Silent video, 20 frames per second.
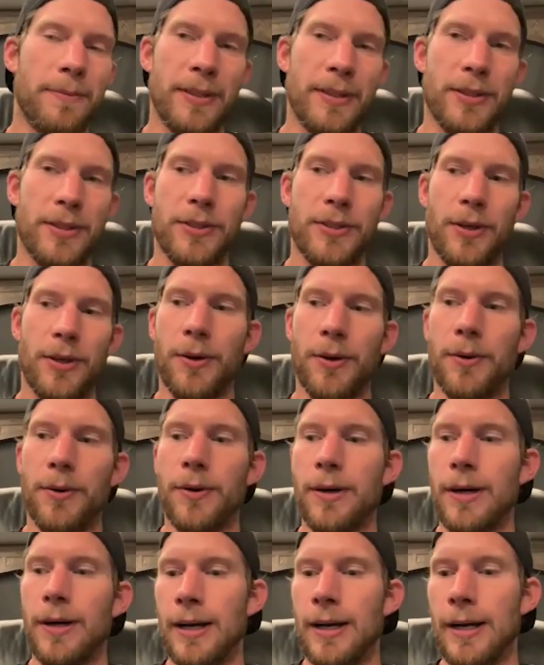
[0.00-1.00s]
And so,
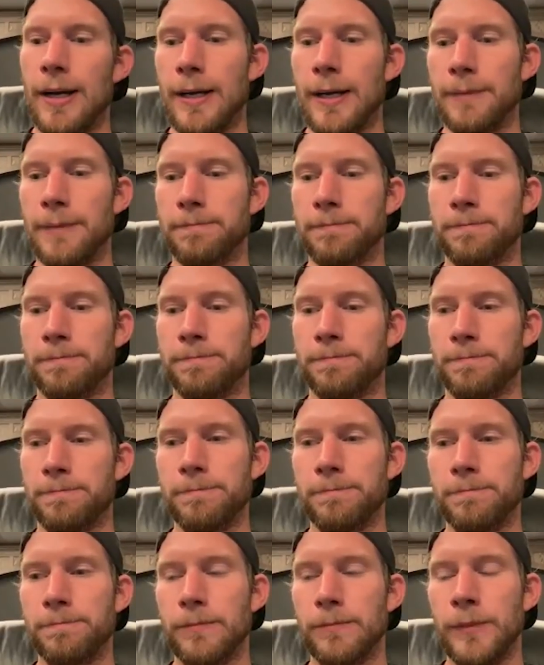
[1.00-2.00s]
um,
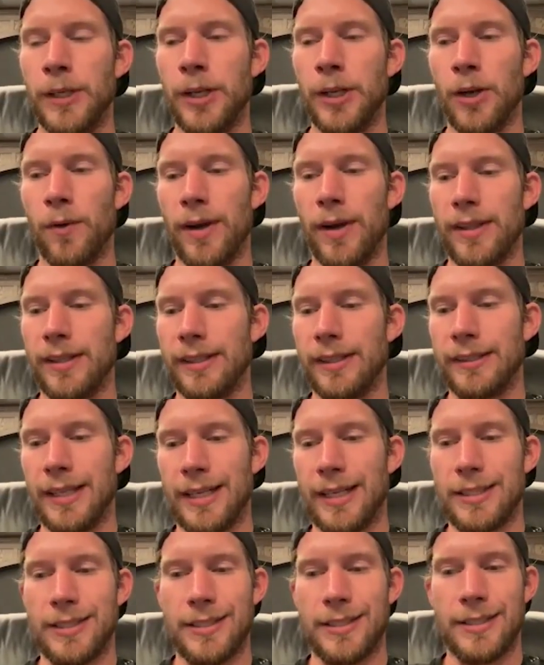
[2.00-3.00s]
you know, I think
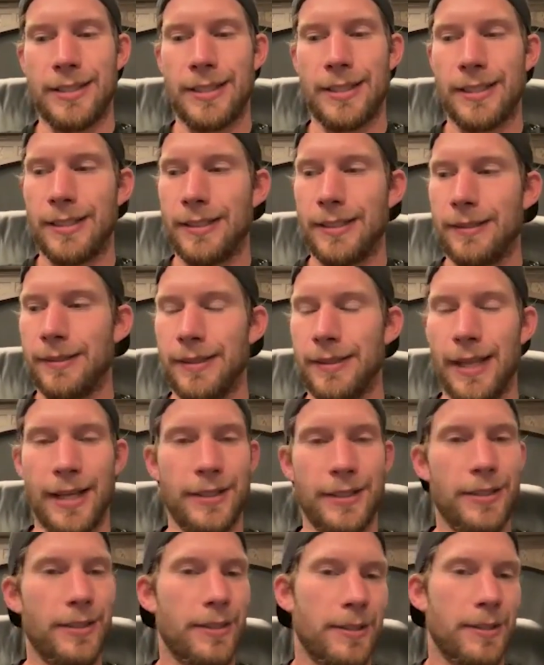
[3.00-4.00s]
that's
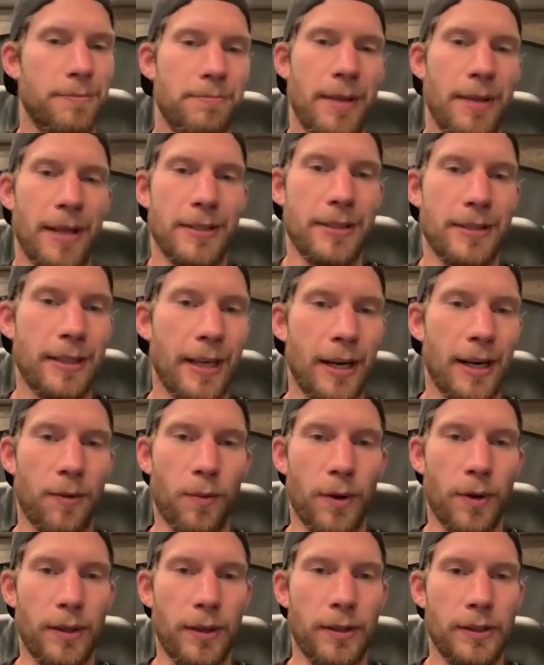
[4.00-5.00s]
that's that's kind
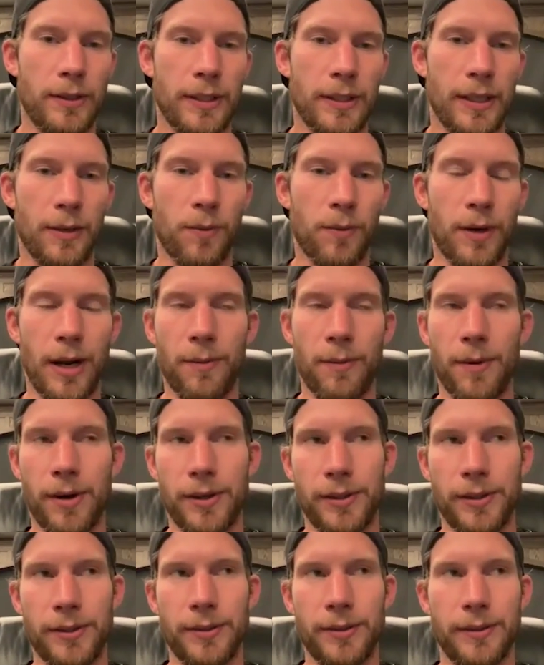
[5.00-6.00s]
of what uh, what I
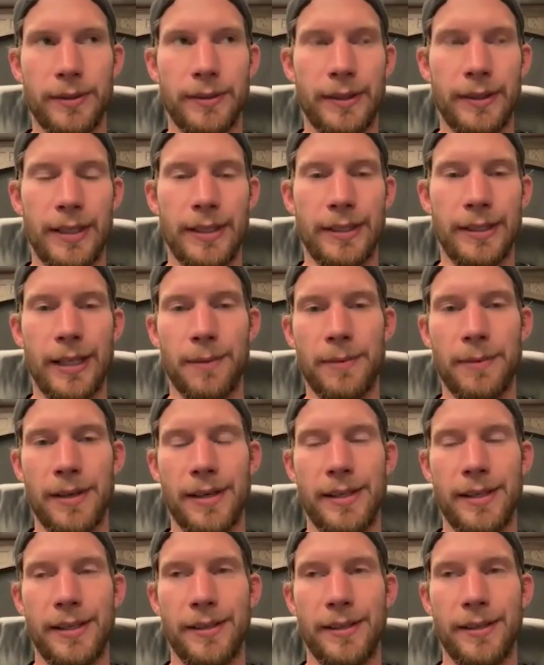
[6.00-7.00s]
want to do and, and coming
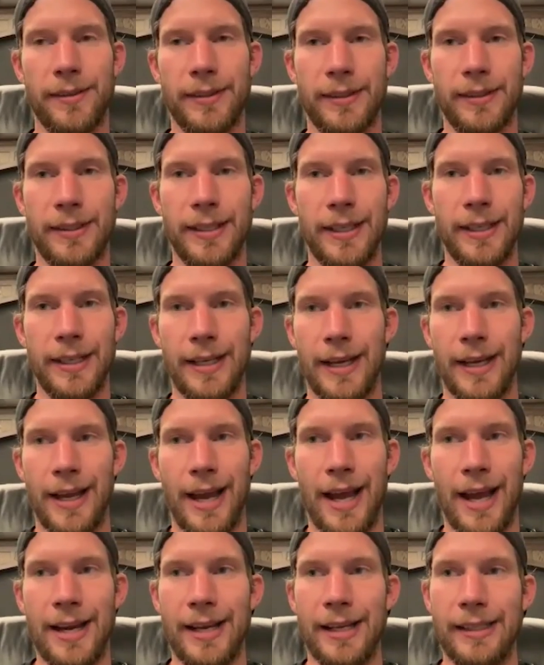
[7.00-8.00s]
in here and
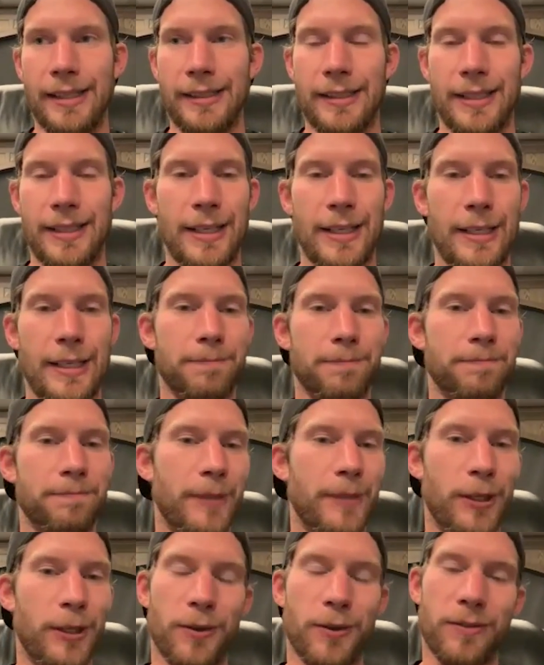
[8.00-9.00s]
and then um,
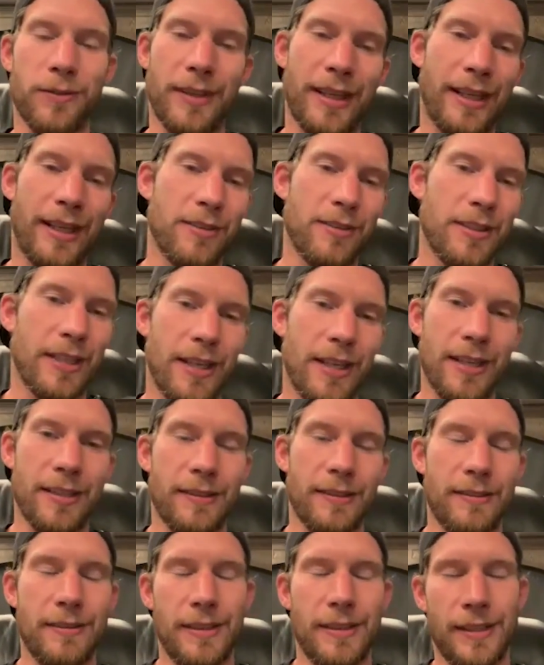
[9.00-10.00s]
you know like I've said
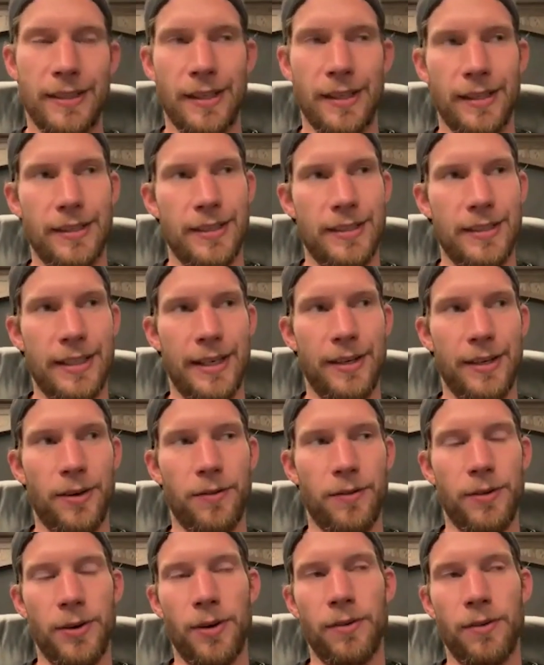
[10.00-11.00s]
and, and not to say it
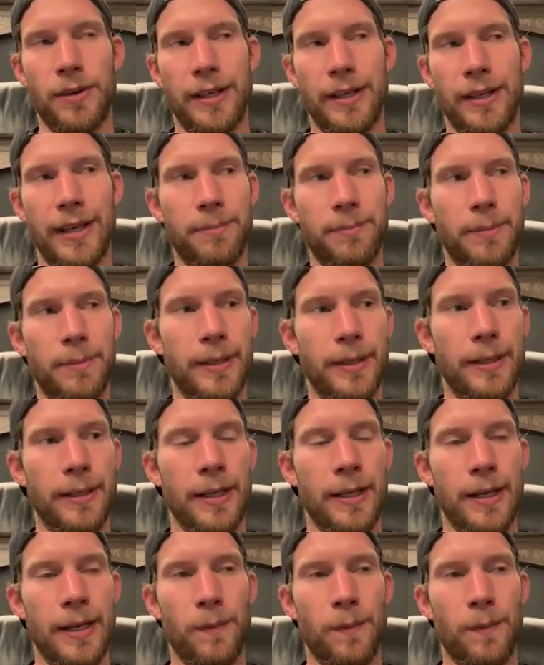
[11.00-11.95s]
over and over again but um,